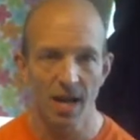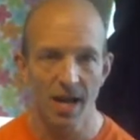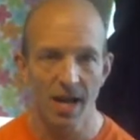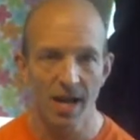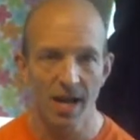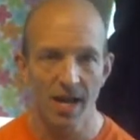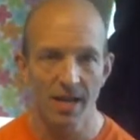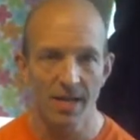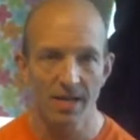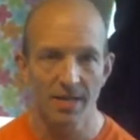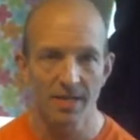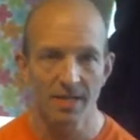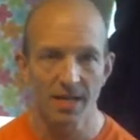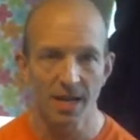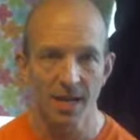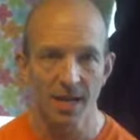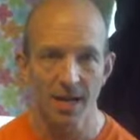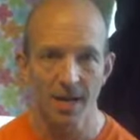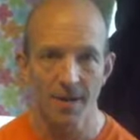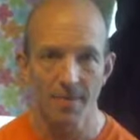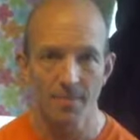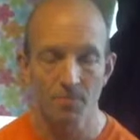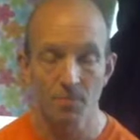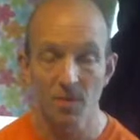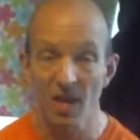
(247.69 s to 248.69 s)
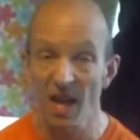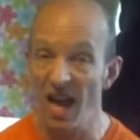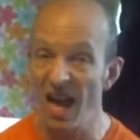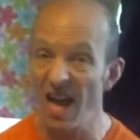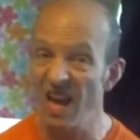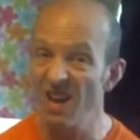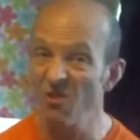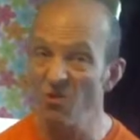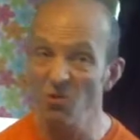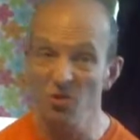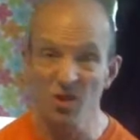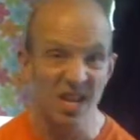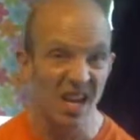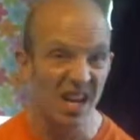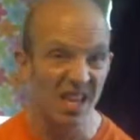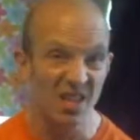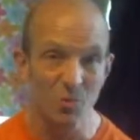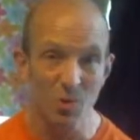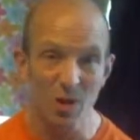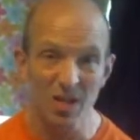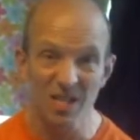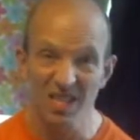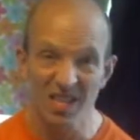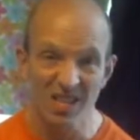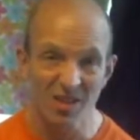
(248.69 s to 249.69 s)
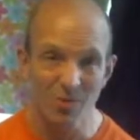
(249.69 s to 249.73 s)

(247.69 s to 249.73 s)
and all the other ones